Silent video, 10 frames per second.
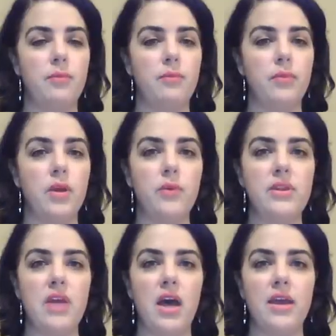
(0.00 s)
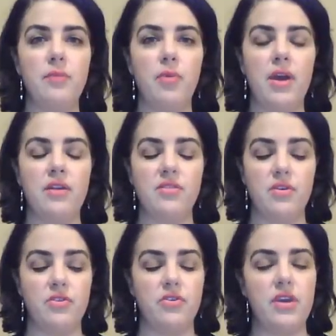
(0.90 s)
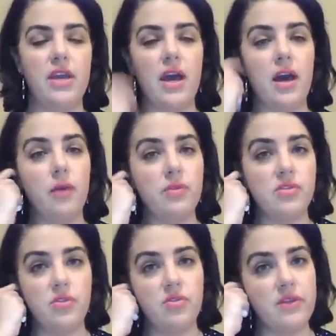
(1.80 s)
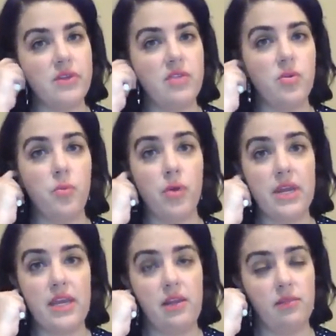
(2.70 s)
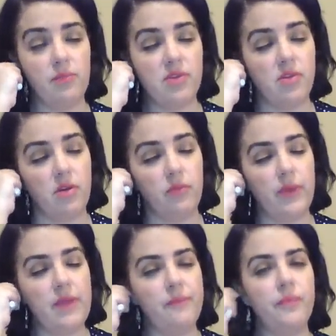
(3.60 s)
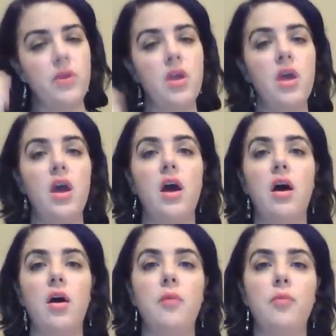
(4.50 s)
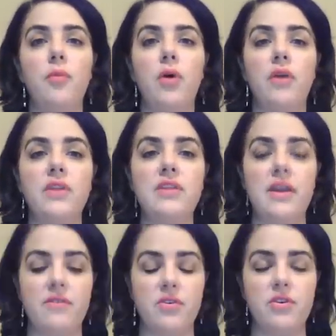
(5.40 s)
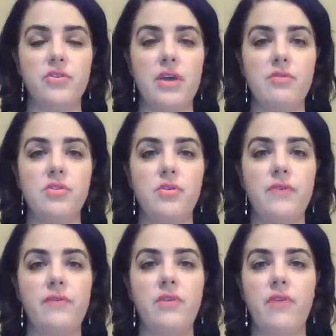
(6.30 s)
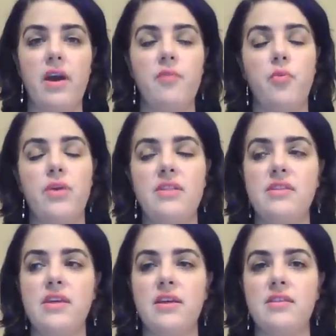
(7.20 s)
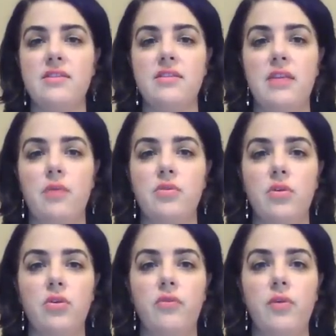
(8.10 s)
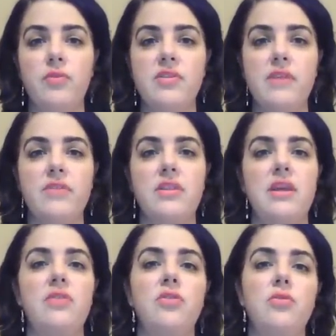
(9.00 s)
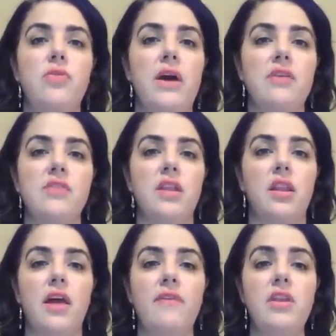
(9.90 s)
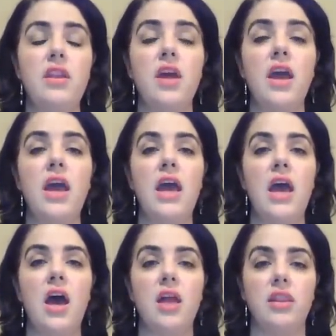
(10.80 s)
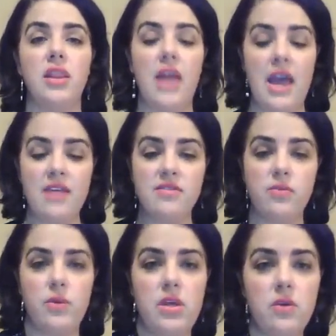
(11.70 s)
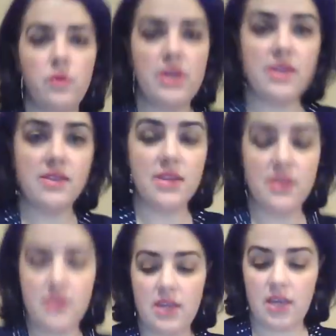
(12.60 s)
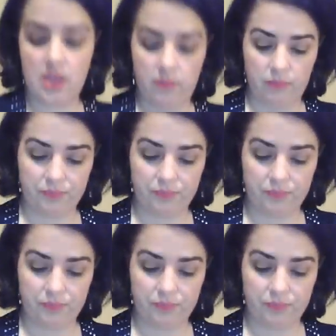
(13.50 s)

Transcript: liquid diet prior to surgery, I was 272.8, my starting weight. On the day of surgery, I was 255.6. That was on November 17th, 2011. Last week, week 16,